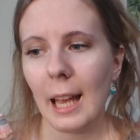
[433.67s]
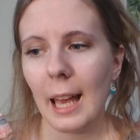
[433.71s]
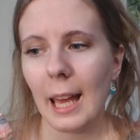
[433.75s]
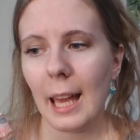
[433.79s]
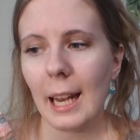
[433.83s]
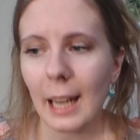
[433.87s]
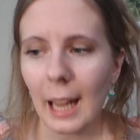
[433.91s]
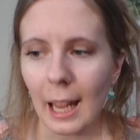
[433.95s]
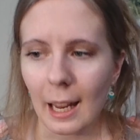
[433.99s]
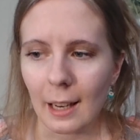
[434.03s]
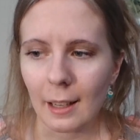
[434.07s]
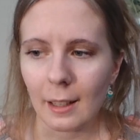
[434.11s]

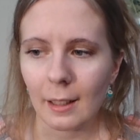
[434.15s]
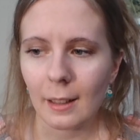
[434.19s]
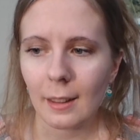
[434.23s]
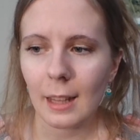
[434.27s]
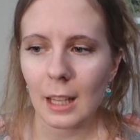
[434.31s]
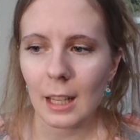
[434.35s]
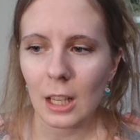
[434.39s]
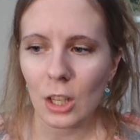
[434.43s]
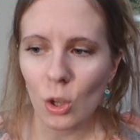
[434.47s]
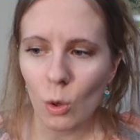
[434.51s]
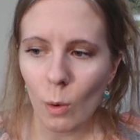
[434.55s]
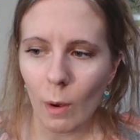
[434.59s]
again,
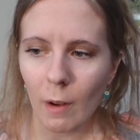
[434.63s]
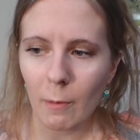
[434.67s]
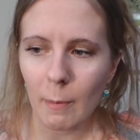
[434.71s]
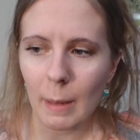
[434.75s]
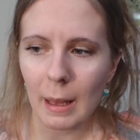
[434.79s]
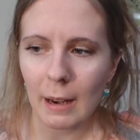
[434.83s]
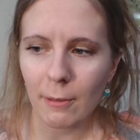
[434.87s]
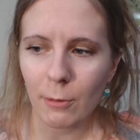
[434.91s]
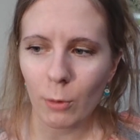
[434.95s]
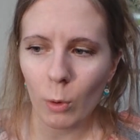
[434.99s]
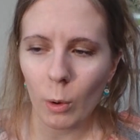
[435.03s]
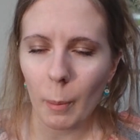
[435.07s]
they do have
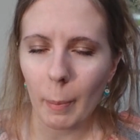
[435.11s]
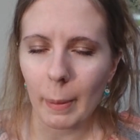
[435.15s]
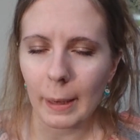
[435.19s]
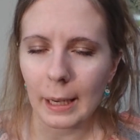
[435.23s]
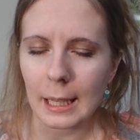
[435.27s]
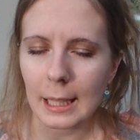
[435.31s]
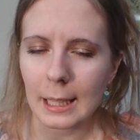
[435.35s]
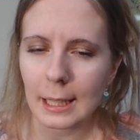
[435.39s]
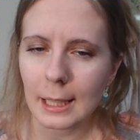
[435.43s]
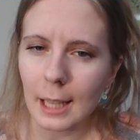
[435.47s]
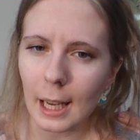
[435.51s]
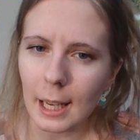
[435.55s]
metaphor, but it